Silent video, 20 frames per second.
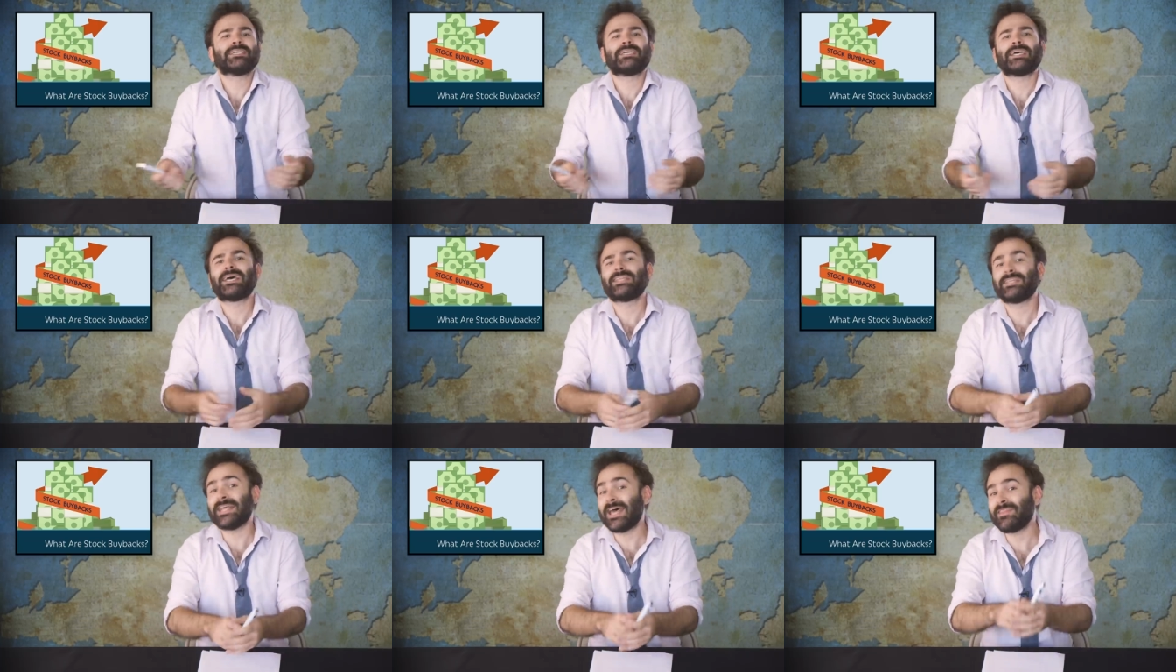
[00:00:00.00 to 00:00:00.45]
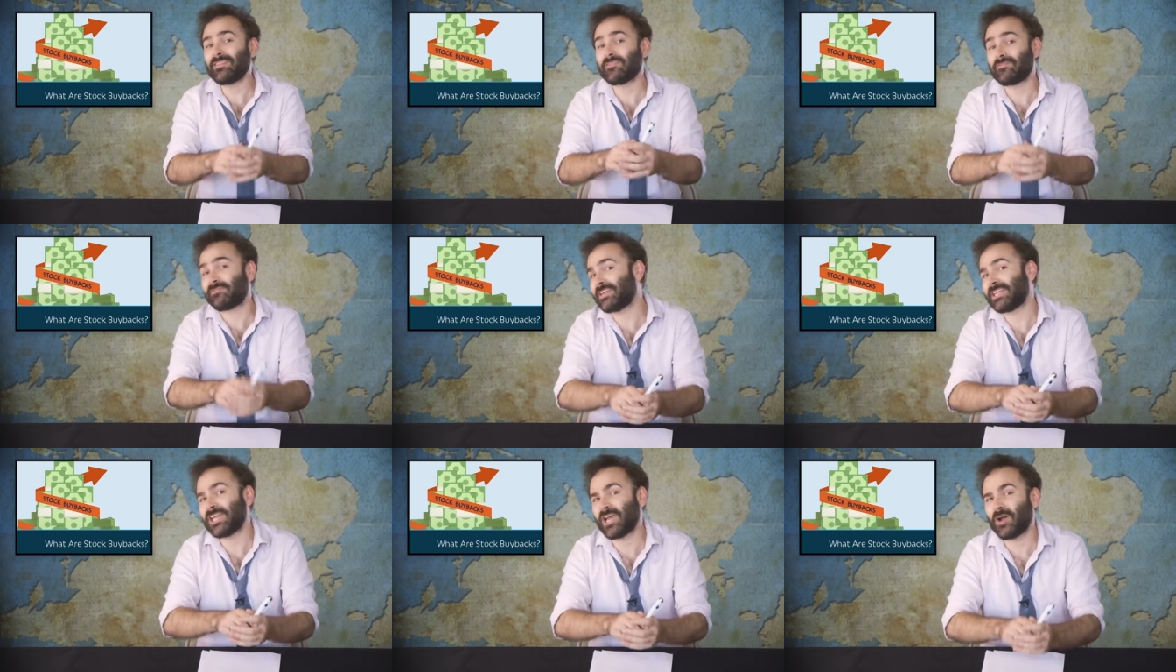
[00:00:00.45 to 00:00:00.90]
And then the
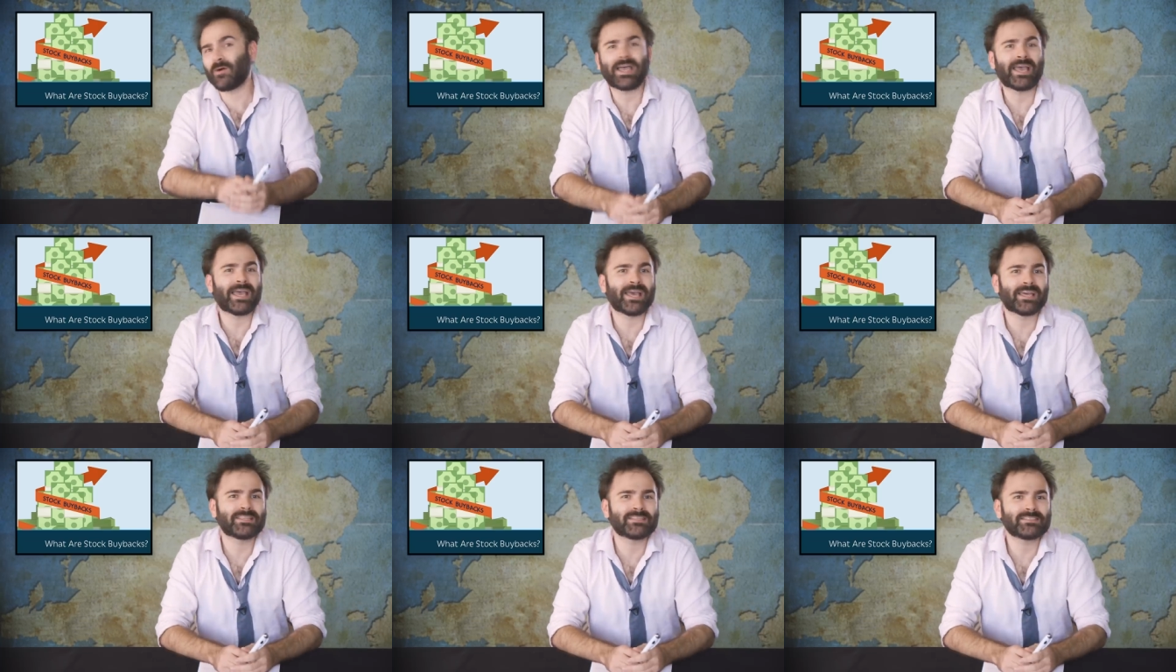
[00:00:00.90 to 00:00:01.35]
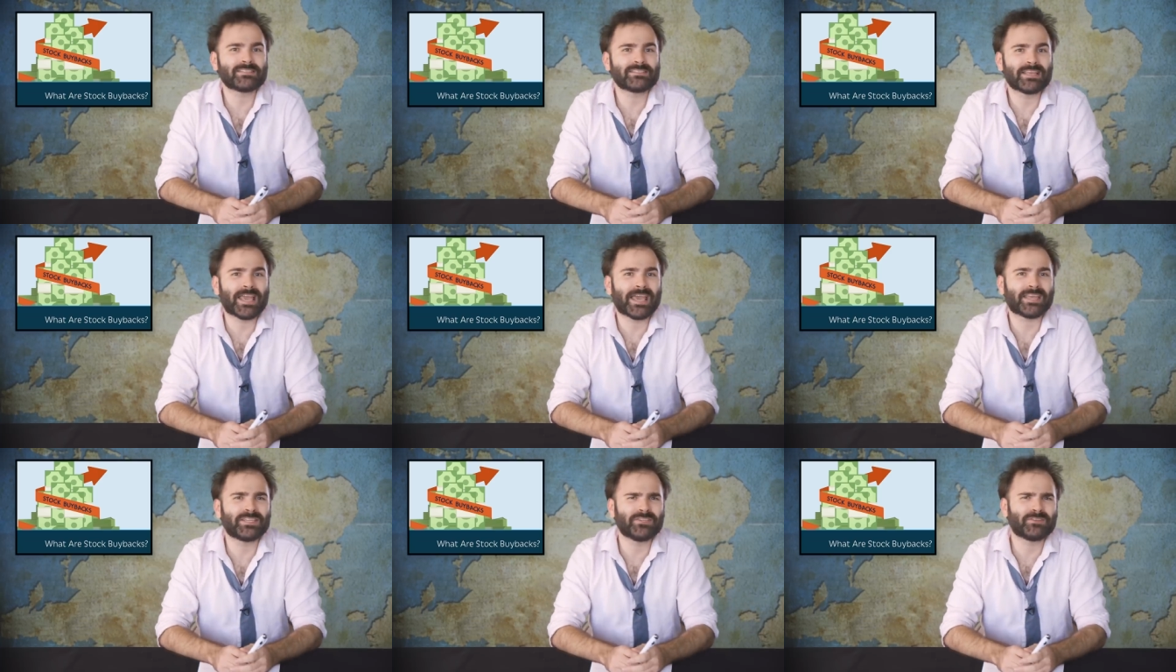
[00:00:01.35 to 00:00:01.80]
video ends,
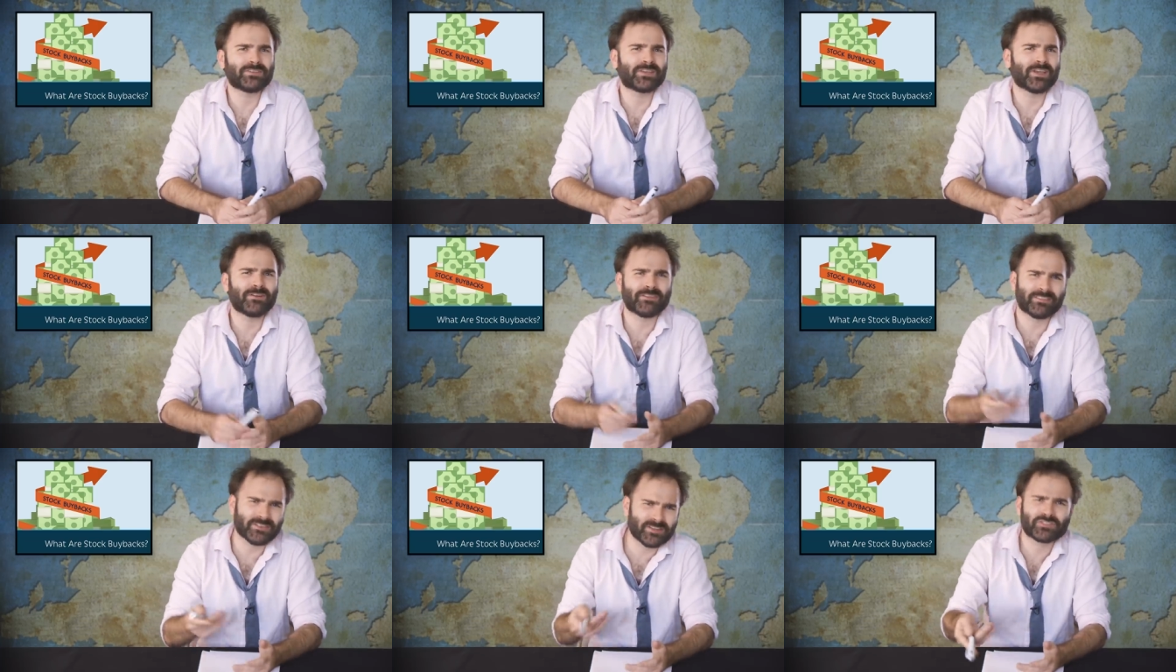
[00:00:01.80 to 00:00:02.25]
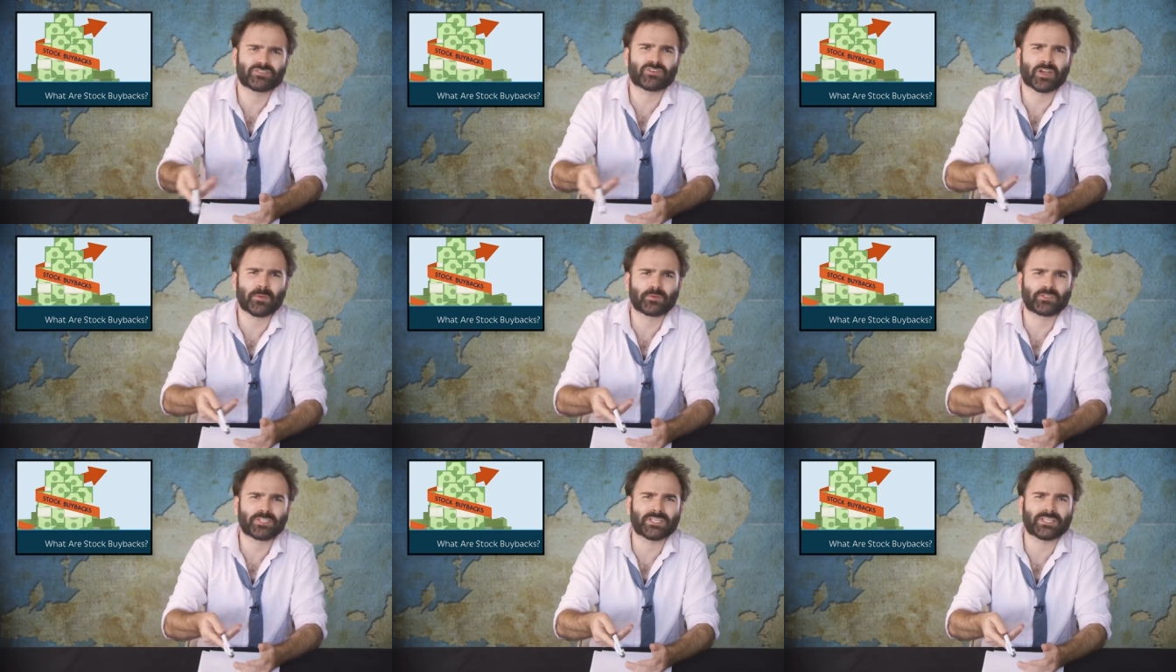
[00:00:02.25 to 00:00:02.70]
and you go to the
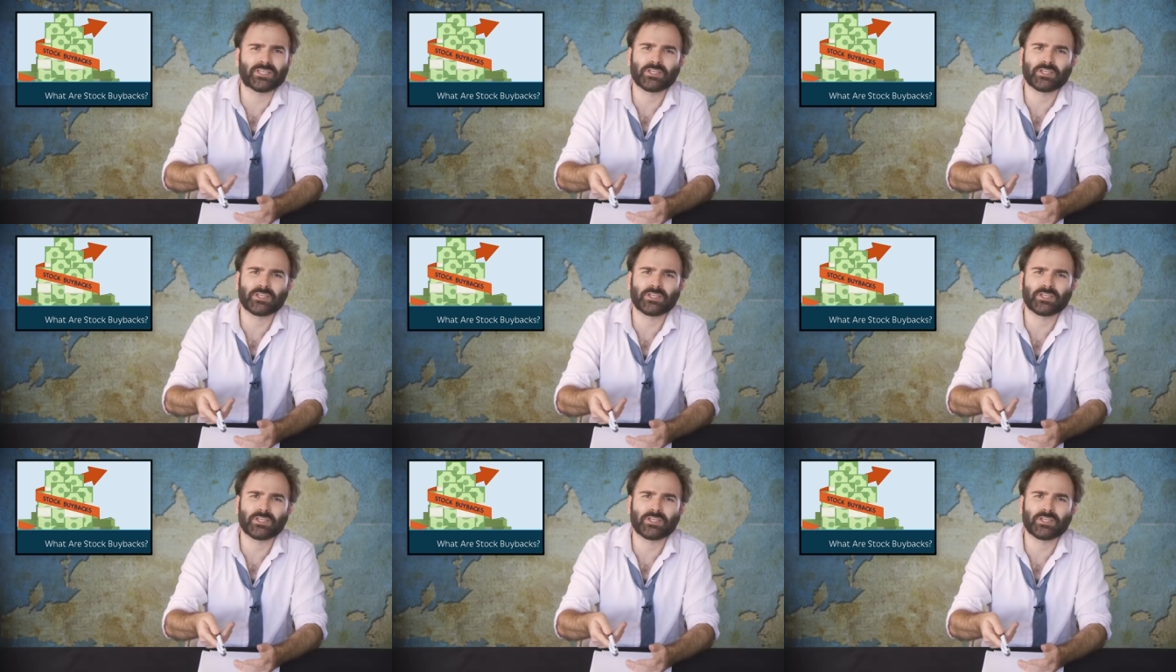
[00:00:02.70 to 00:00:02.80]
description